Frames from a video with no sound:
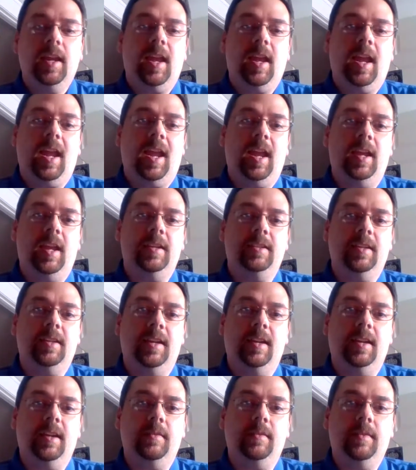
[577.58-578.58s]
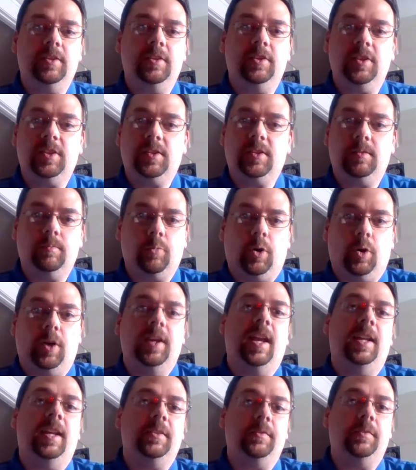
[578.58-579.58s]
and they just
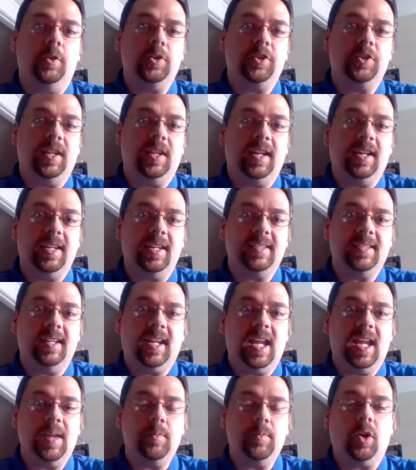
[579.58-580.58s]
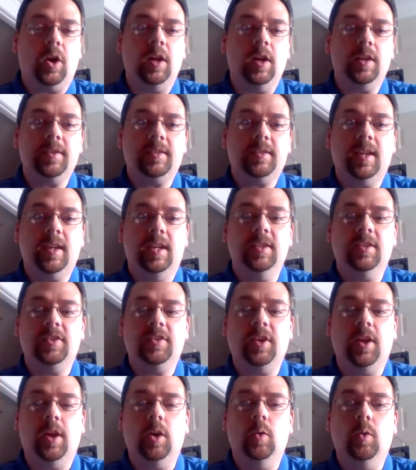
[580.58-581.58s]
printed out the first thing I guess they came across. And
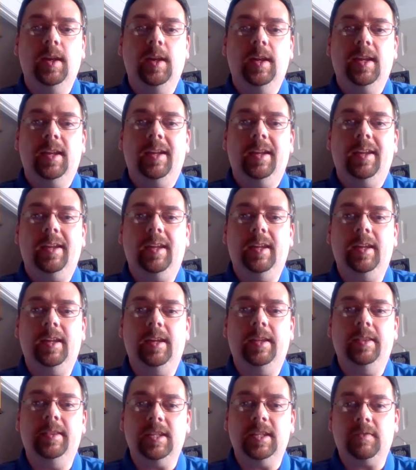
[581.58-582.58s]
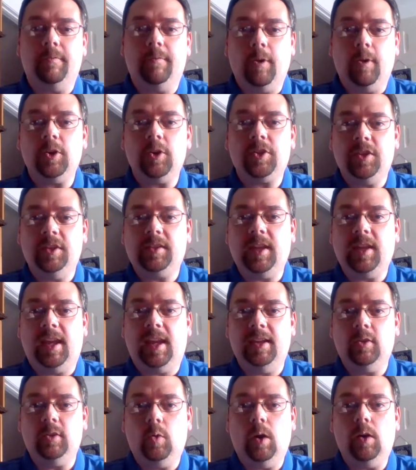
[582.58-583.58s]
so this verse that they
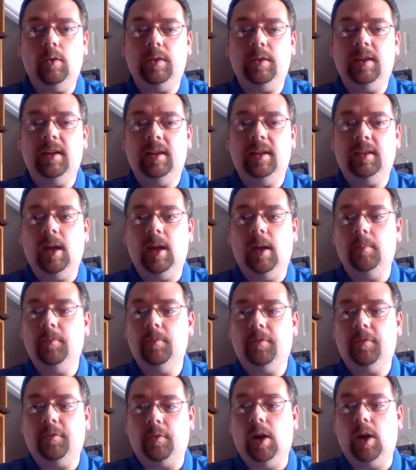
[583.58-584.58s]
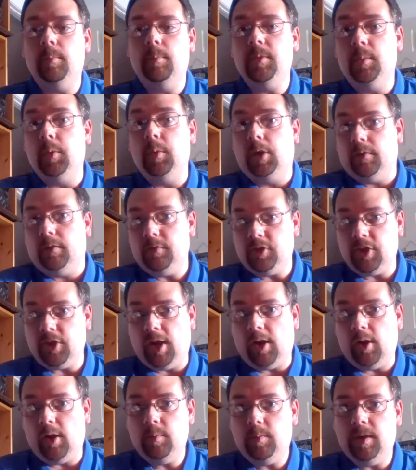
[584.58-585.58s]
had quoted had come from the book of
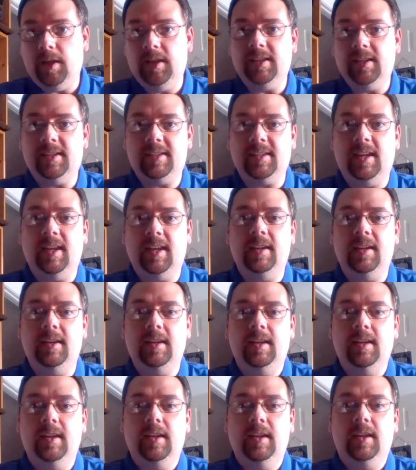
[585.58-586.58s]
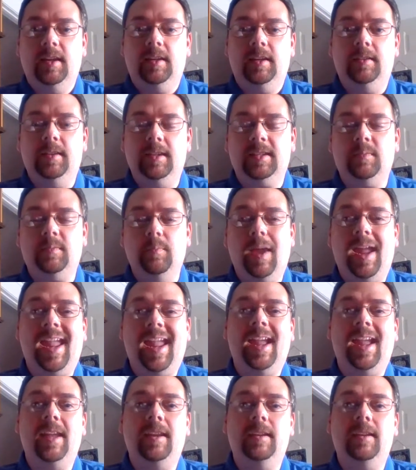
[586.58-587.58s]
Job, and it said, this
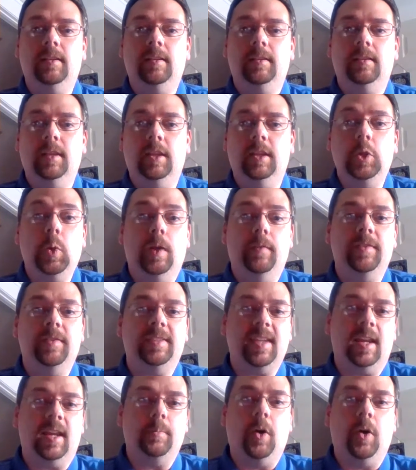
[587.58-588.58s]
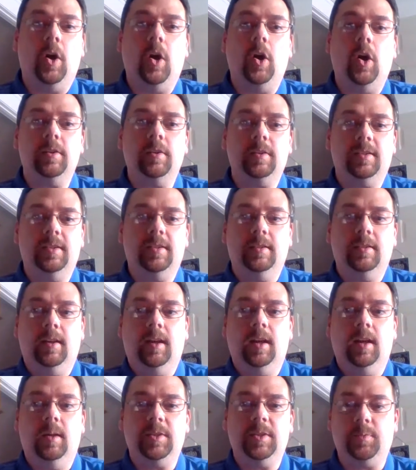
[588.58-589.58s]
man that you have set apart
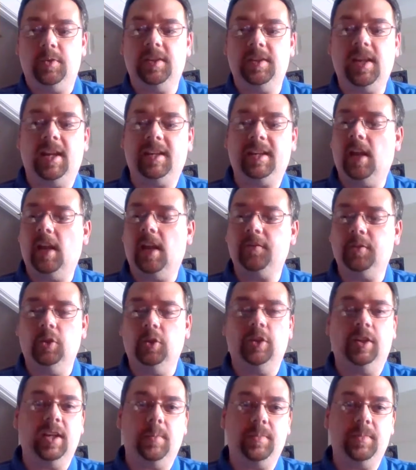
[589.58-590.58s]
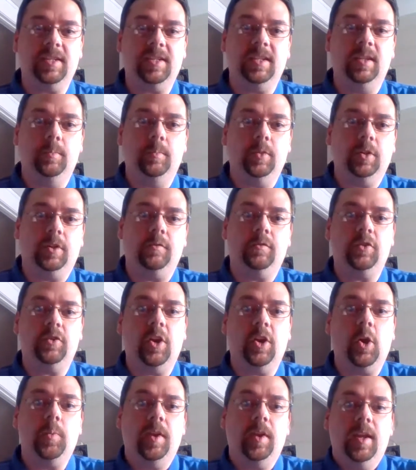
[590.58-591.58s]
is protected. I'll have to look it up. It's in the book of
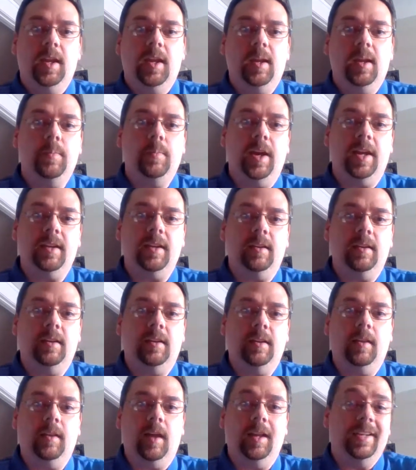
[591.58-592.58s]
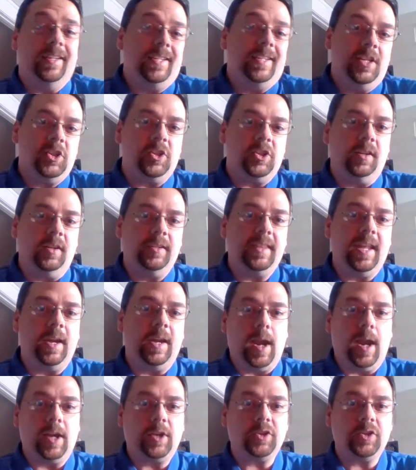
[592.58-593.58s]
Job. But unintentionally, they
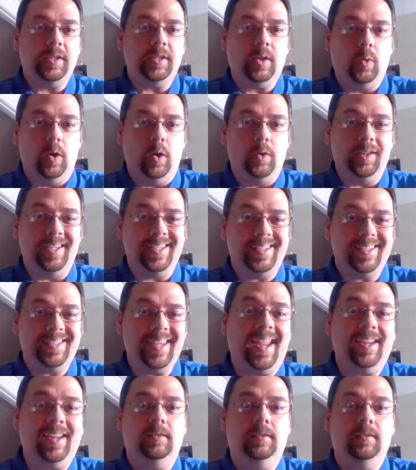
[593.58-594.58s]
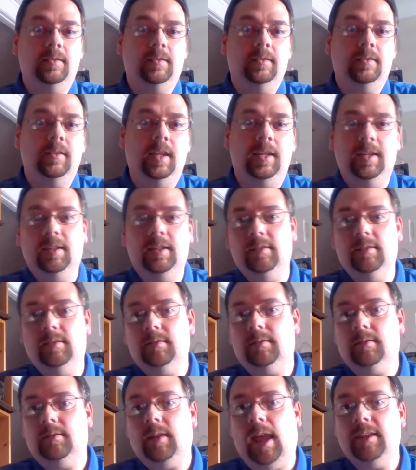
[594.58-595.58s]
were actually quoting Satan. They
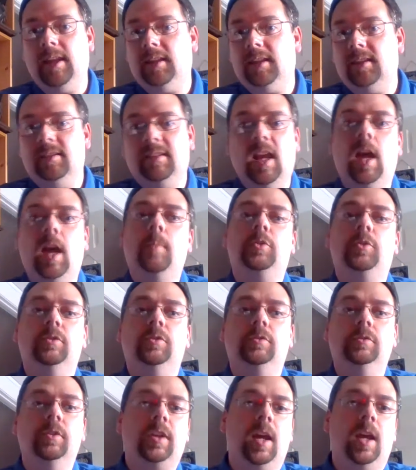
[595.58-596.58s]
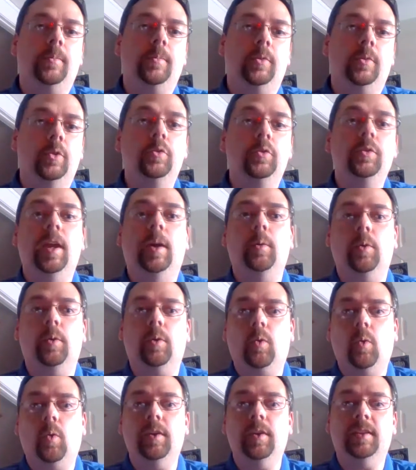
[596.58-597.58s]
didn't take the time to look up who they were
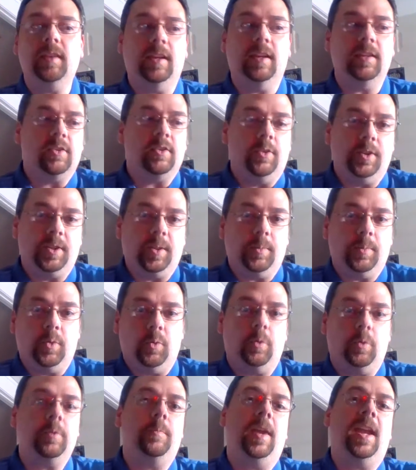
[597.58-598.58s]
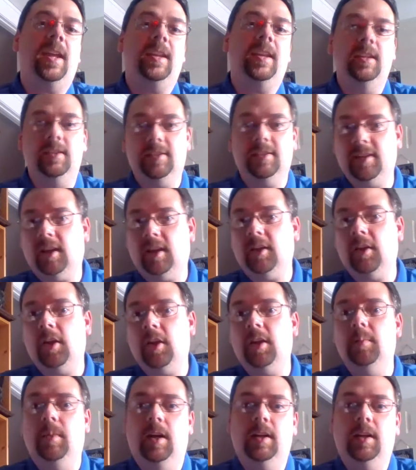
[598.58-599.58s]
quoting. They just looked up the word man and stuck it
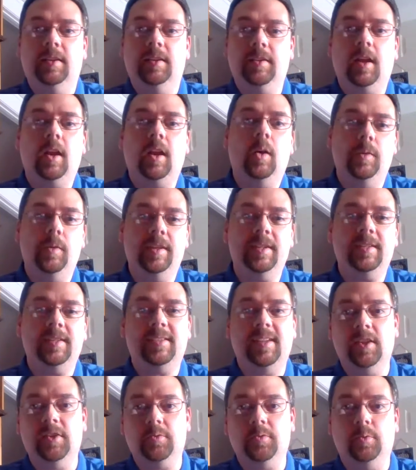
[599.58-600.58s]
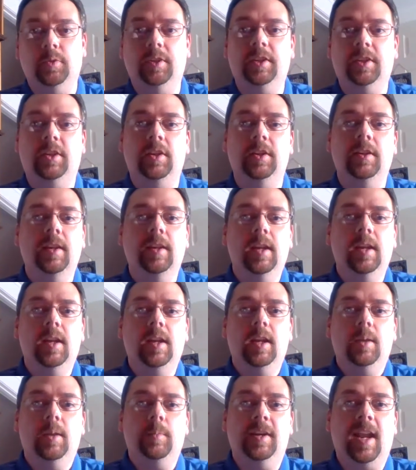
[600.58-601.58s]
on a mug and thought, oh, well, this sounds really good.
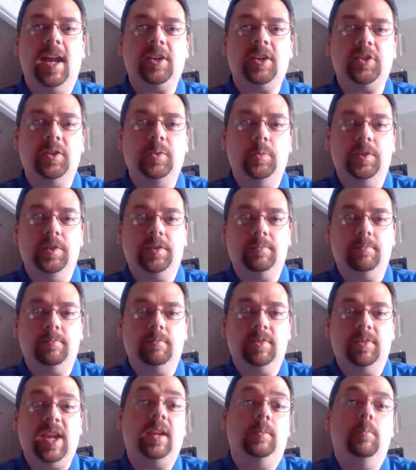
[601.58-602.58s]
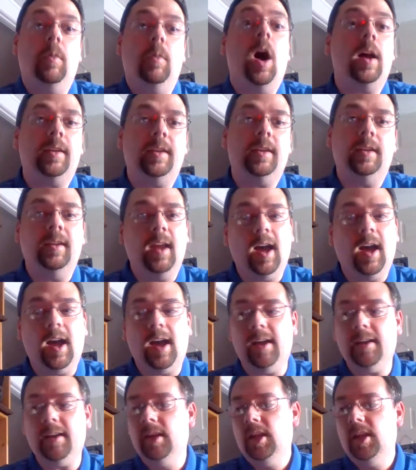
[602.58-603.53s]
But it actually was Satan mocking God.